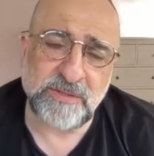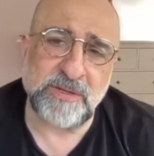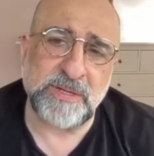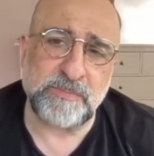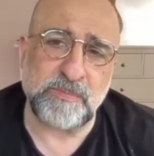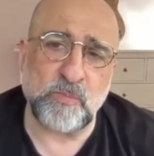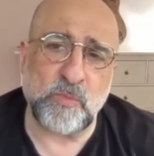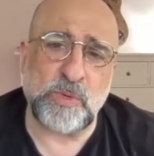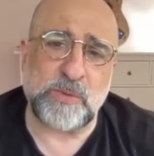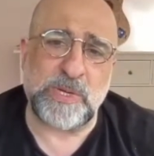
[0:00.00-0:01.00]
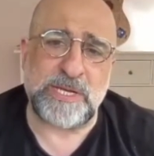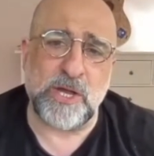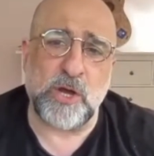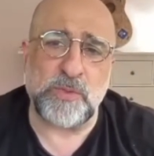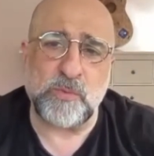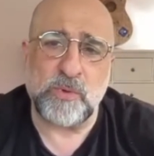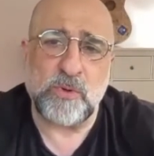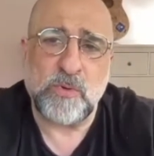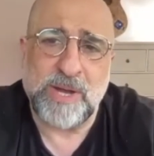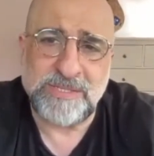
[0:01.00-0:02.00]
We know that we're
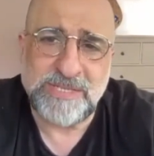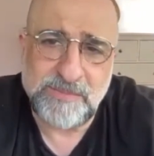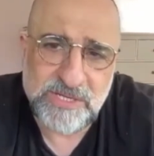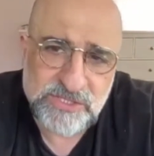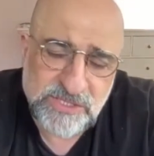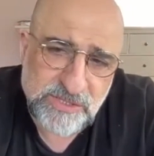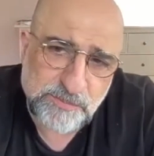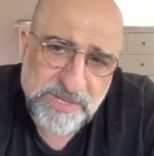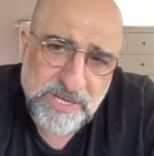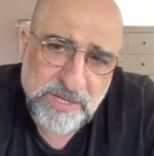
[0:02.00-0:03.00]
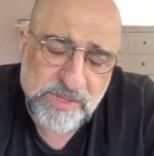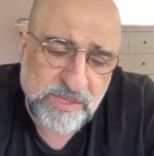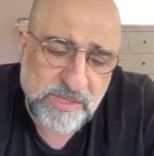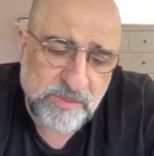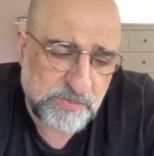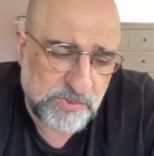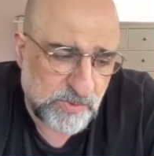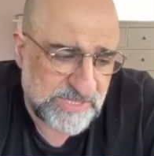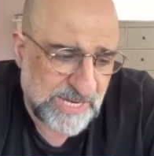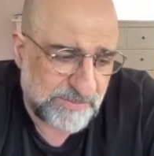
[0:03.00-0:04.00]
all quite damaged, and being with other people
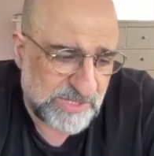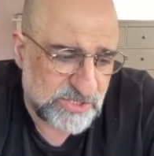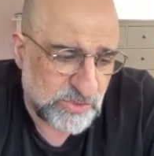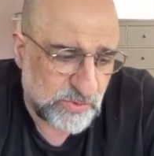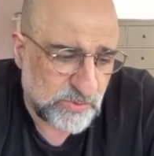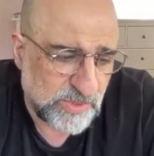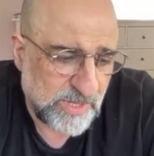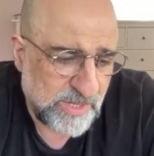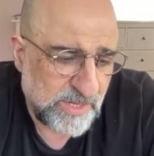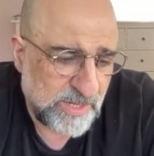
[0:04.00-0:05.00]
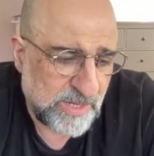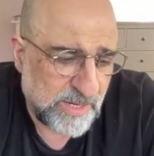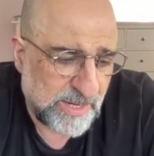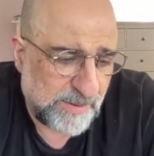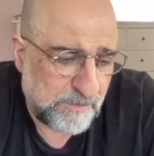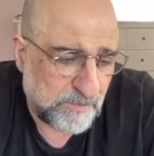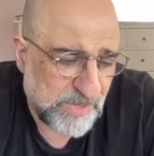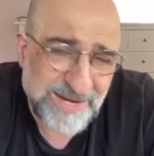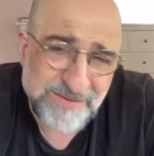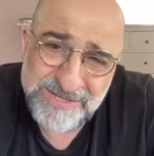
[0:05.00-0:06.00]
who are damaged who
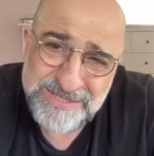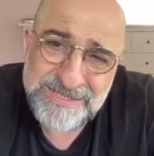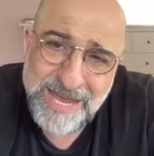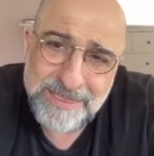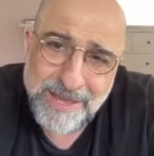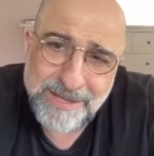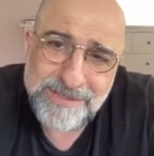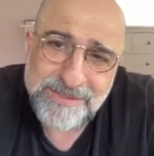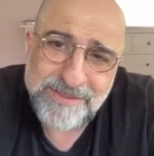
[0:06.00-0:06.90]
kind of understand that